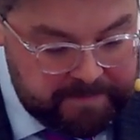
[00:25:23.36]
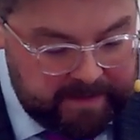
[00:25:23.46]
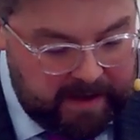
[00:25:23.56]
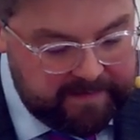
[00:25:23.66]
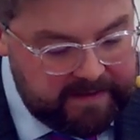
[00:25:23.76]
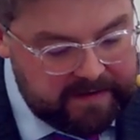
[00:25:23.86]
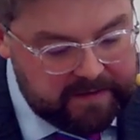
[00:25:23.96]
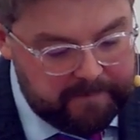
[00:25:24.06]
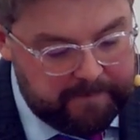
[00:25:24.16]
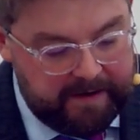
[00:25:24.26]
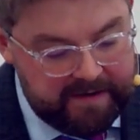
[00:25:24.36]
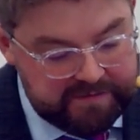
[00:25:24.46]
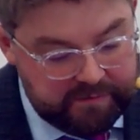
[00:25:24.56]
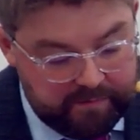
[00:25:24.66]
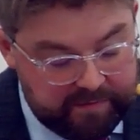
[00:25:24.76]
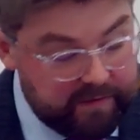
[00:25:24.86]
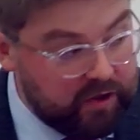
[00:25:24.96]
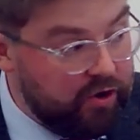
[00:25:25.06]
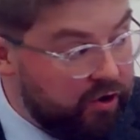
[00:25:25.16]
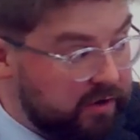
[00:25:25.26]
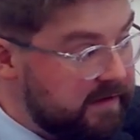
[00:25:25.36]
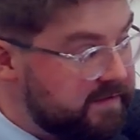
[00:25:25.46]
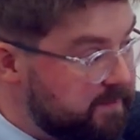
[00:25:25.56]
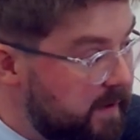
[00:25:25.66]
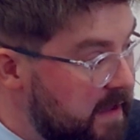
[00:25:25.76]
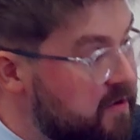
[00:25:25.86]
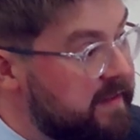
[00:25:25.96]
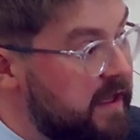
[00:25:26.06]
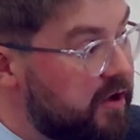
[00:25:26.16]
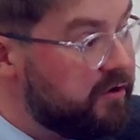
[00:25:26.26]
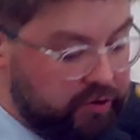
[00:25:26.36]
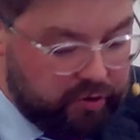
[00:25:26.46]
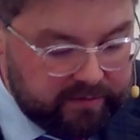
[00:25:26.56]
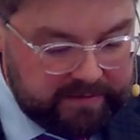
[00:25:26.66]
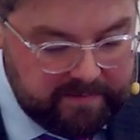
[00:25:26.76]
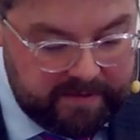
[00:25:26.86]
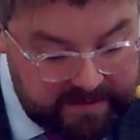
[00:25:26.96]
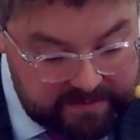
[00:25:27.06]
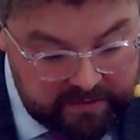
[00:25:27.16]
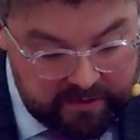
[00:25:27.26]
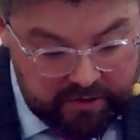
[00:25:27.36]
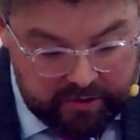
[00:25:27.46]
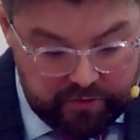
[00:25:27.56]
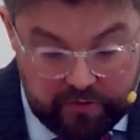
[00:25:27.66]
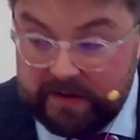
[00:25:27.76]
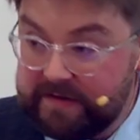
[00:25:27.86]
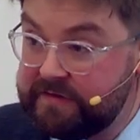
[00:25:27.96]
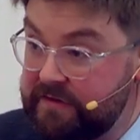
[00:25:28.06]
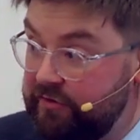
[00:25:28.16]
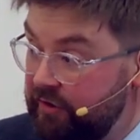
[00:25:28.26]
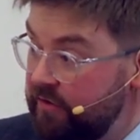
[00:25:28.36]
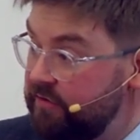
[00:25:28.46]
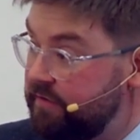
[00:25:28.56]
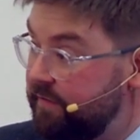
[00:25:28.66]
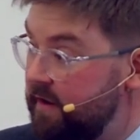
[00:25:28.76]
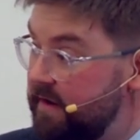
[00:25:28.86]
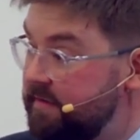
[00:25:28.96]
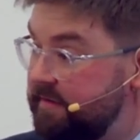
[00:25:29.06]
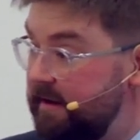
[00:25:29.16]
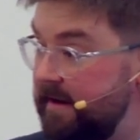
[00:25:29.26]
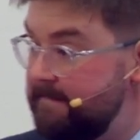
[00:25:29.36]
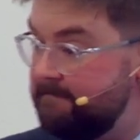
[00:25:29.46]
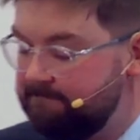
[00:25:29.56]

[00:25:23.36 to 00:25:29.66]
and then it compares it with the godless man or the ungodly man who is judged for his sin.